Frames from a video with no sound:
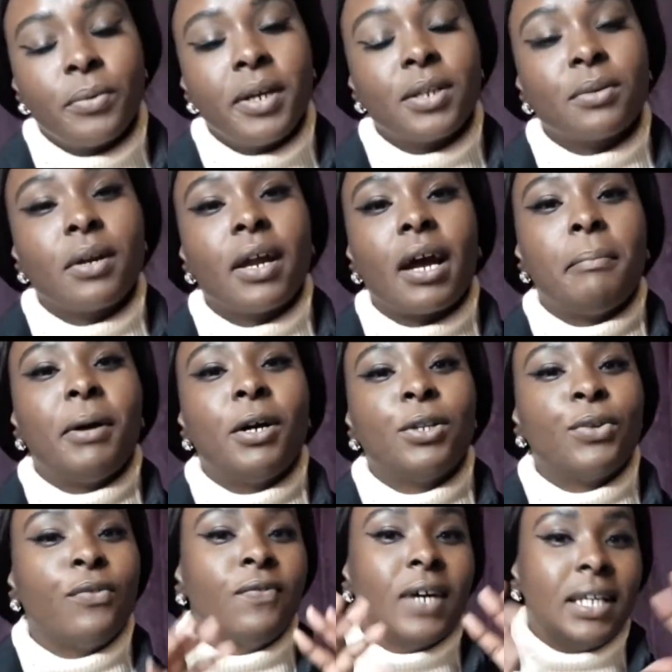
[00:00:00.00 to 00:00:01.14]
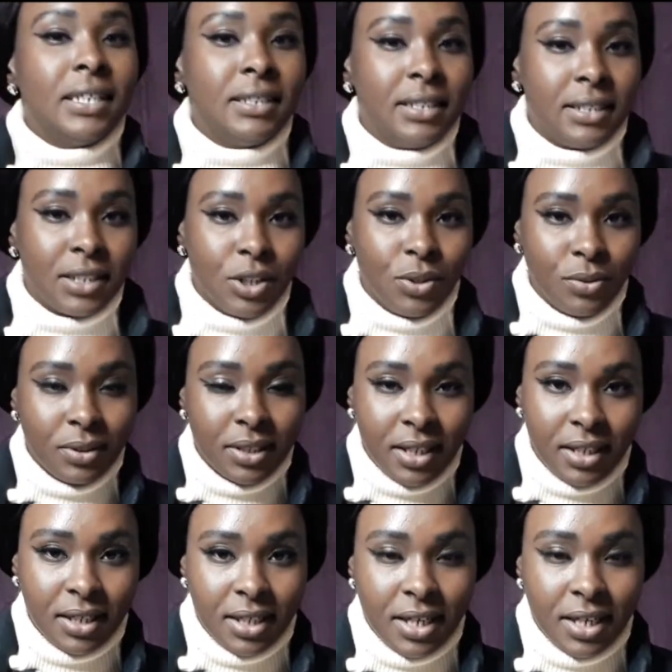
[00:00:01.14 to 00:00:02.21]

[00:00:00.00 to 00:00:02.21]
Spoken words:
we are talking about validation today.